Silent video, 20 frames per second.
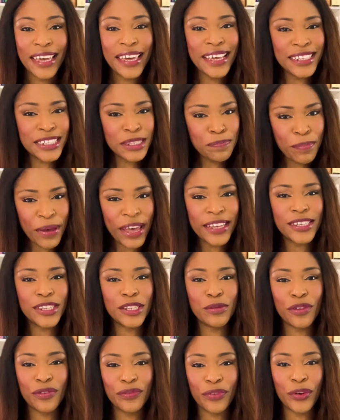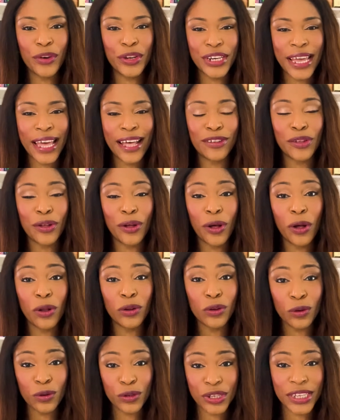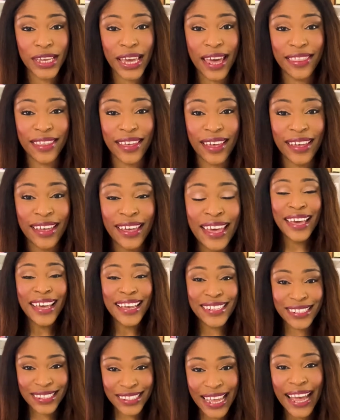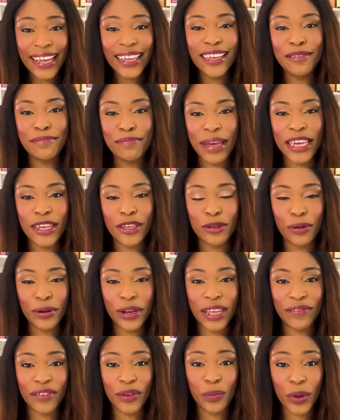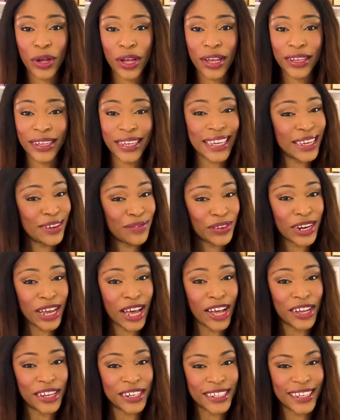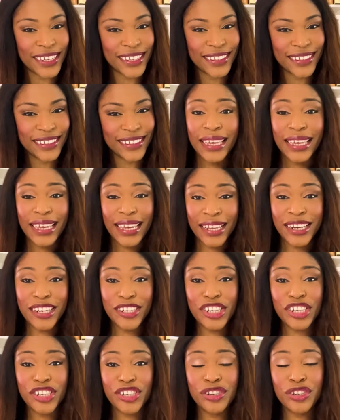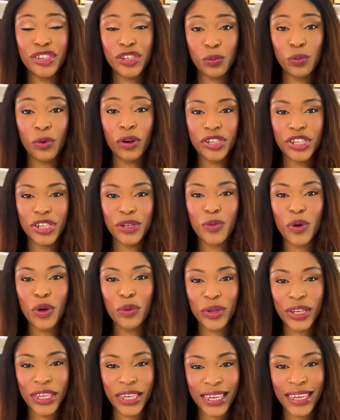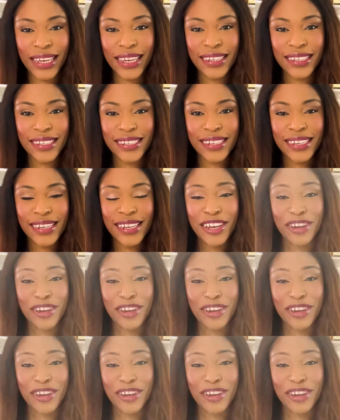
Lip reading: it's best to avoid alcohol altogether, as that can make your liver work even harder. In addition to watching what we eat,